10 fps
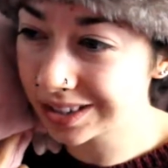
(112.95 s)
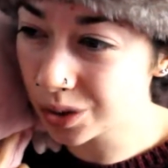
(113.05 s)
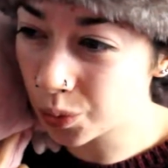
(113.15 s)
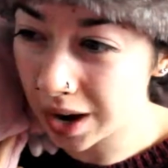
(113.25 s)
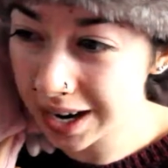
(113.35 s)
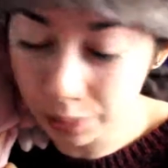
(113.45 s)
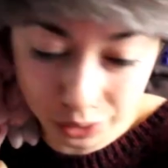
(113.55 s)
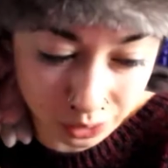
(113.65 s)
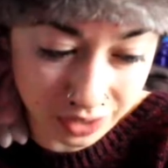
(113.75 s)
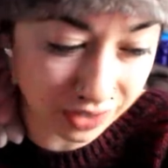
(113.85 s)
so why
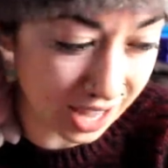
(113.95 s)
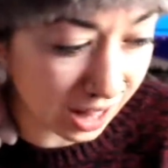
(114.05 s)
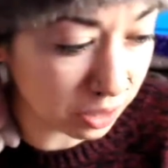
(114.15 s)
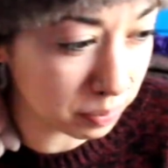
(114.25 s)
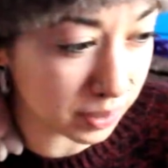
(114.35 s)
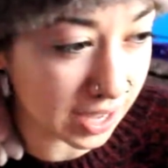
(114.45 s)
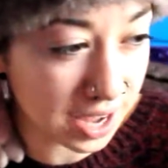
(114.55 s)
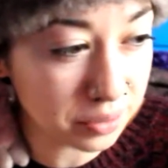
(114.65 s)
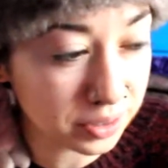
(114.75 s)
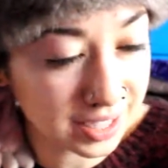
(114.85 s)
would you even help it? I
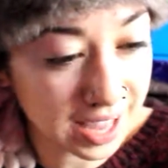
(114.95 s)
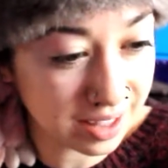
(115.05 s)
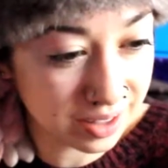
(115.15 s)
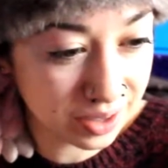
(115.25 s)
don't get